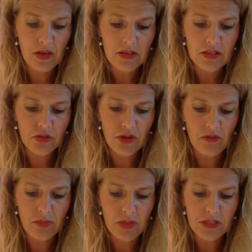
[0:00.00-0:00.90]
Central
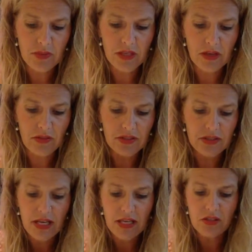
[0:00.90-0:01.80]
government depended on the
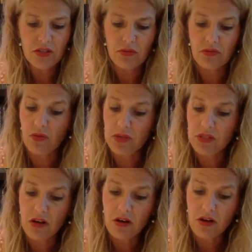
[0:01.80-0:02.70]
states to enforce
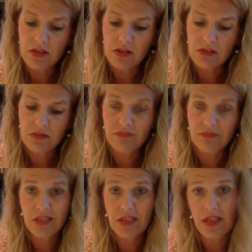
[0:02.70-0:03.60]
laws,
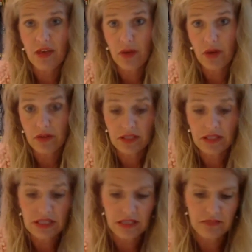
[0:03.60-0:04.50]
and they rarely
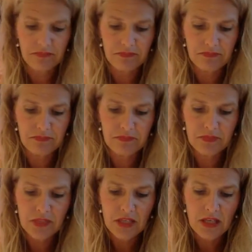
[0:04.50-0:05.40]
did.
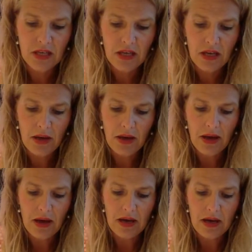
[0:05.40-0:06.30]

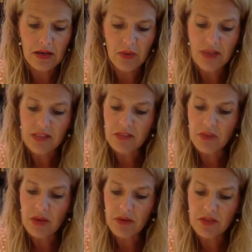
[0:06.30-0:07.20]
In practice, the
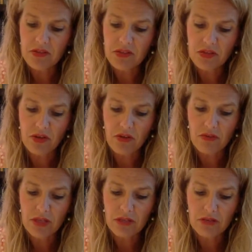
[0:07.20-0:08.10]
powers of the central
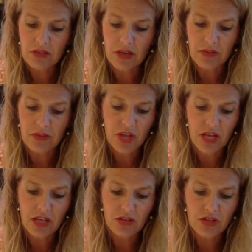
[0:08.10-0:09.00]
government could not be
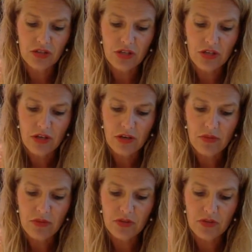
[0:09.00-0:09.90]
changed.
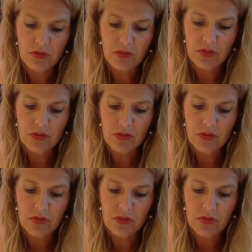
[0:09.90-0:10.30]
Most disputes